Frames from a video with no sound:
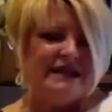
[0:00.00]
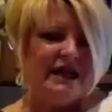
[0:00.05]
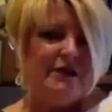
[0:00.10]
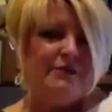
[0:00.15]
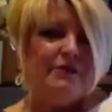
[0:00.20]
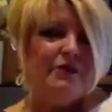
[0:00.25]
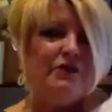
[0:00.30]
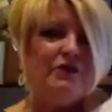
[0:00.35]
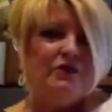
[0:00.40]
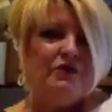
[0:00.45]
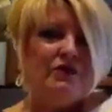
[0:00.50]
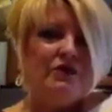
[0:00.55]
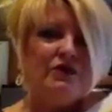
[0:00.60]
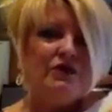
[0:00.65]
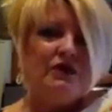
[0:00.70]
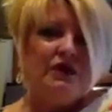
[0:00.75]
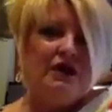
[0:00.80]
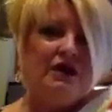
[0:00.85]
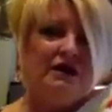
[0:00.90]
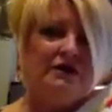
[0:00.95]
couple
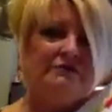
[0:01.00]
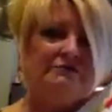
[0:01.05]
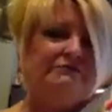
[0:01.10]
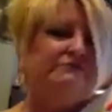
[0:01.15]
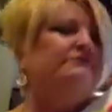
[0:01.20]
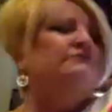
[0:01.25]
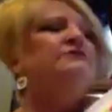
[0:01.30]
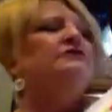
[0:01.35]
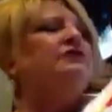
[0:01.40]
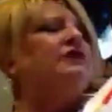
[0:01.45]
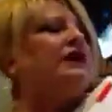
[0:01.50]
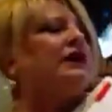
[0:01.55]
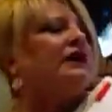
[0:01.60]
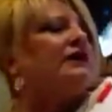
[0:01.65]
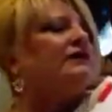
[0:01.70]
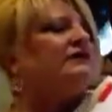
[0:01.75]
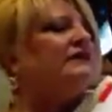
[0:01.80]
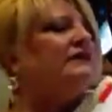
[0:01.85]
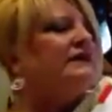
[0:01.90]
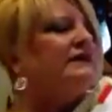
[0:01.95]

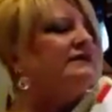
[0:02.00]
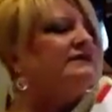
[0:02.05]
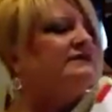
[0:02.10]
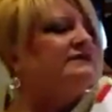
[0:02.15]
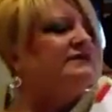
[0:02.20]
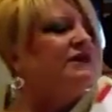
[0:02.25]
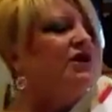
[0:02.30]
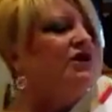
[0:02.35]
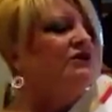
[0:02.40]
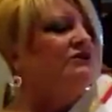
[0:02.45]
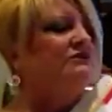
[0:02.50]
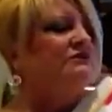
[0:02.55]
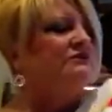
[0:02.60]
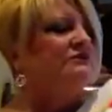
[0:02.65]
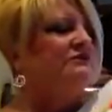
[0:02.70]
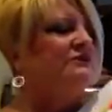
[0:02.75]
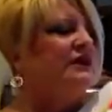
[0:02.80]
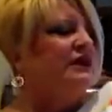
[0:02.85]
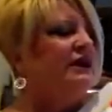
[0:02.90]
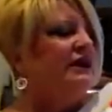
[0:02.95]
consultant,